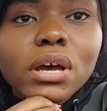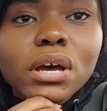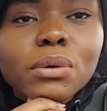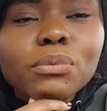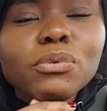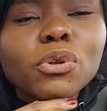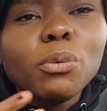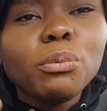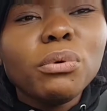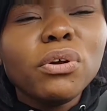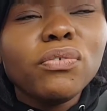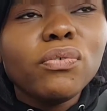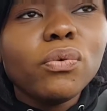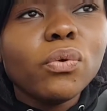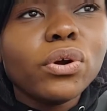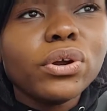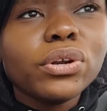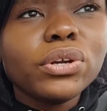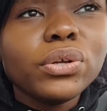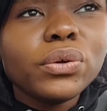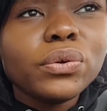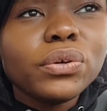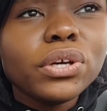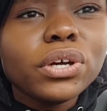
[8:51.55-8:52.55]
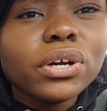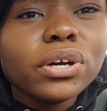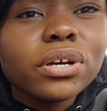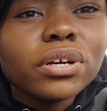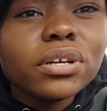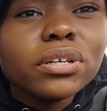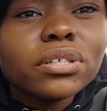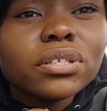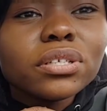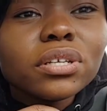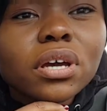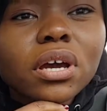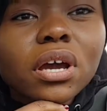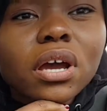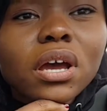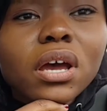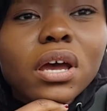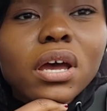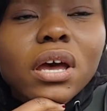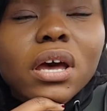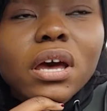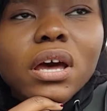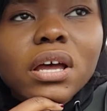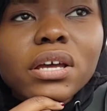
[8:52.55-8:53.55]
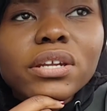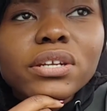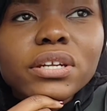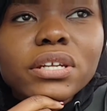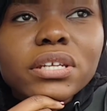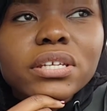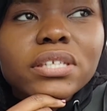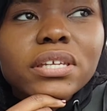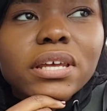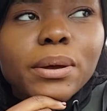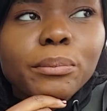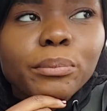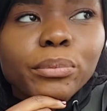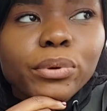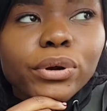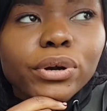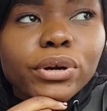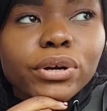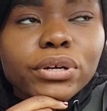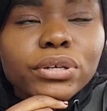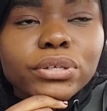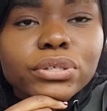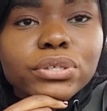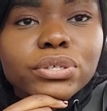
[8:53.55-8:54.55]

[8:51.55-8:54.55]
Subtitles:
little before New Year's in December.